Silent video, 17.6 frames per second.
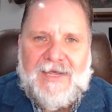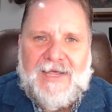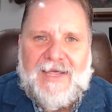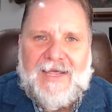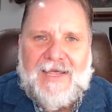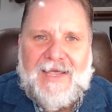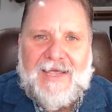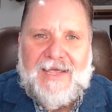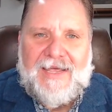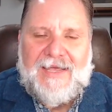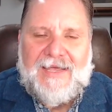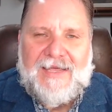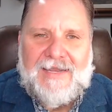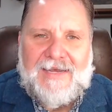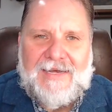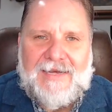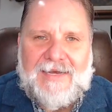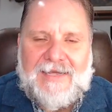
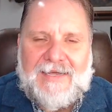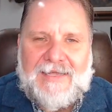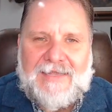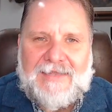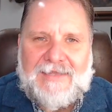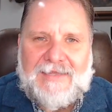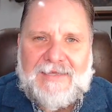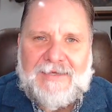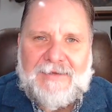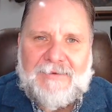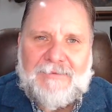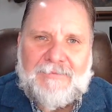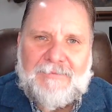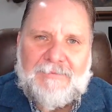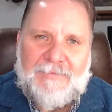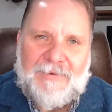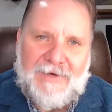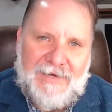And at the
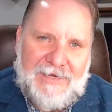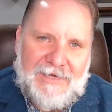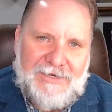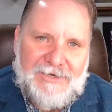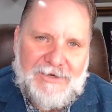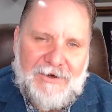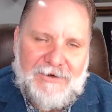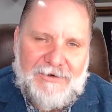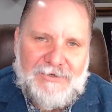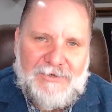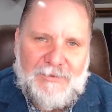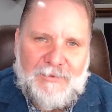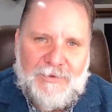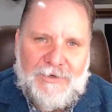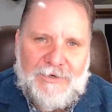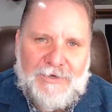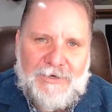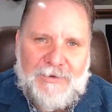Bunky church,
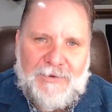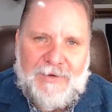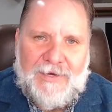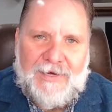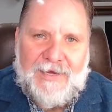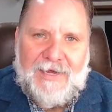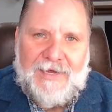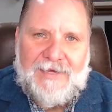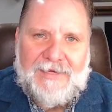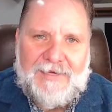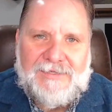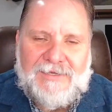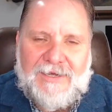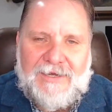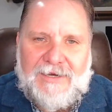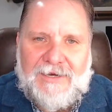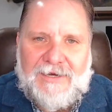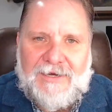we're doing a
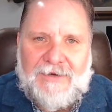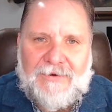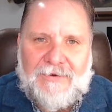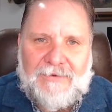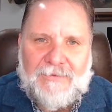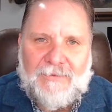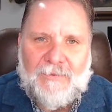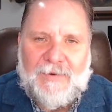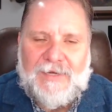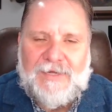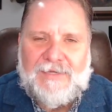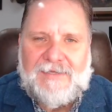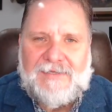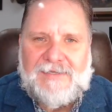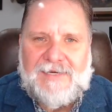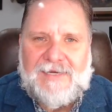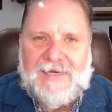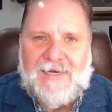study on
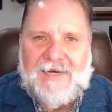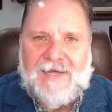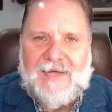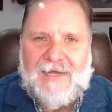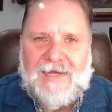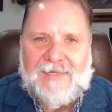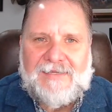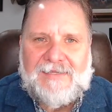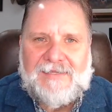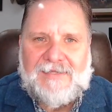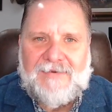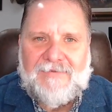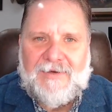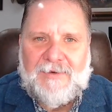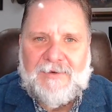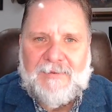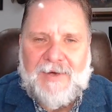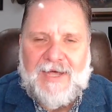Wednesday nights of
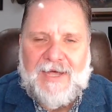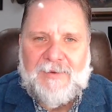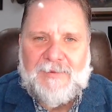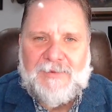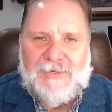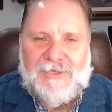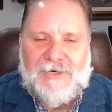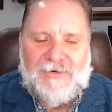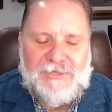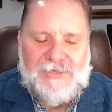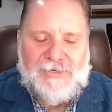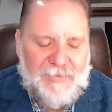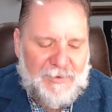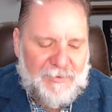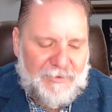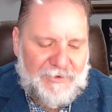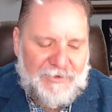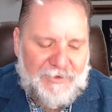I Am a Church
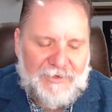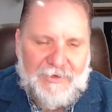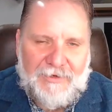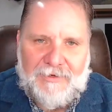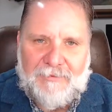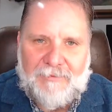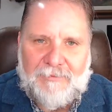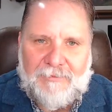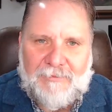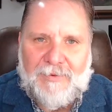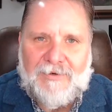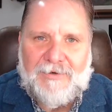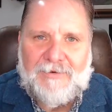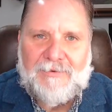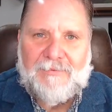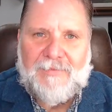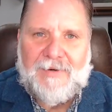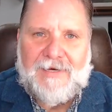Member, the book
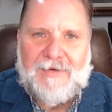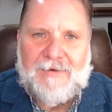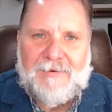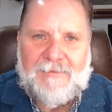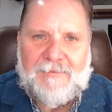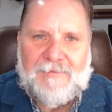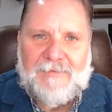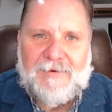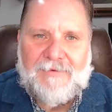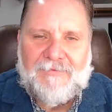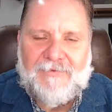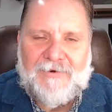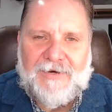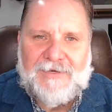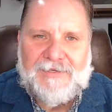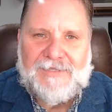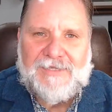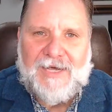by my
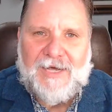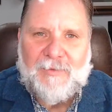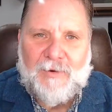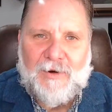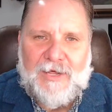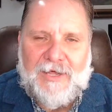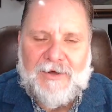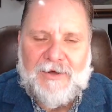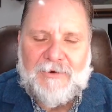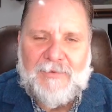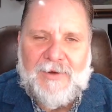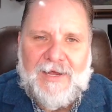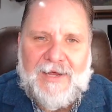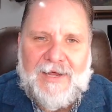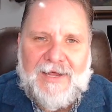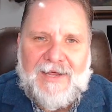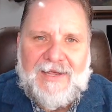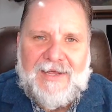friend Tom Rainer.
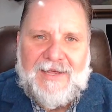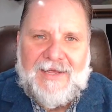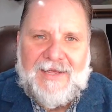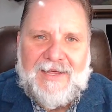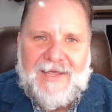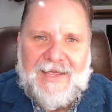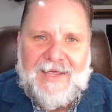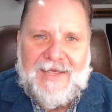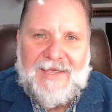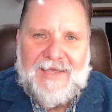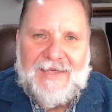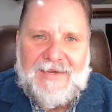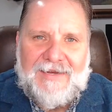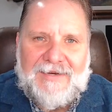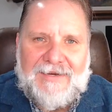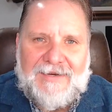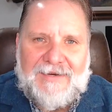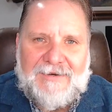
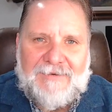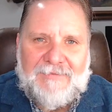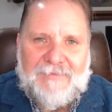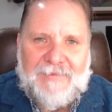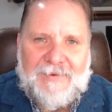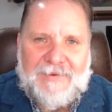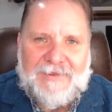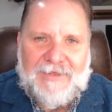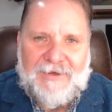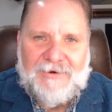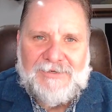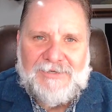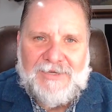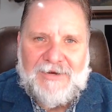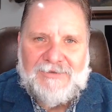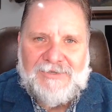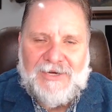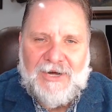But there's
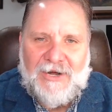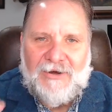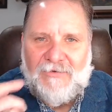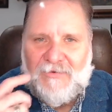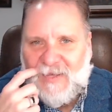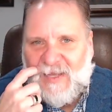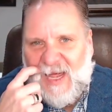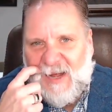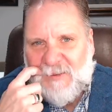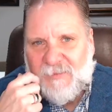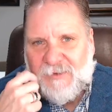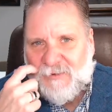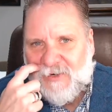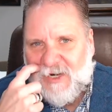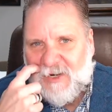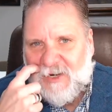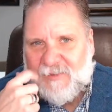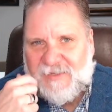an overlap
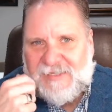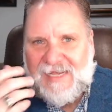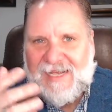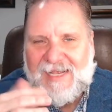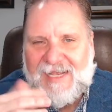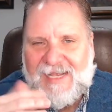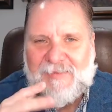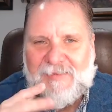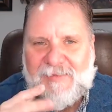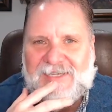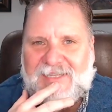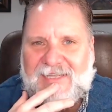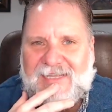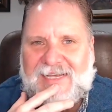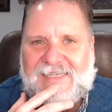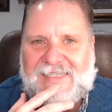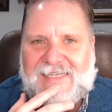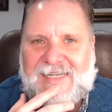between them, because they kind of mentioned
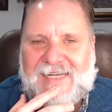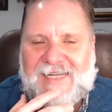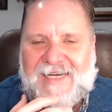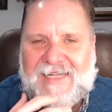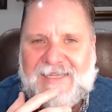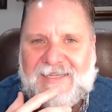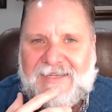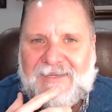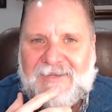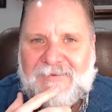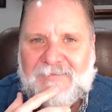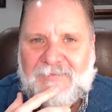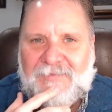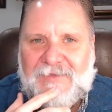last night in the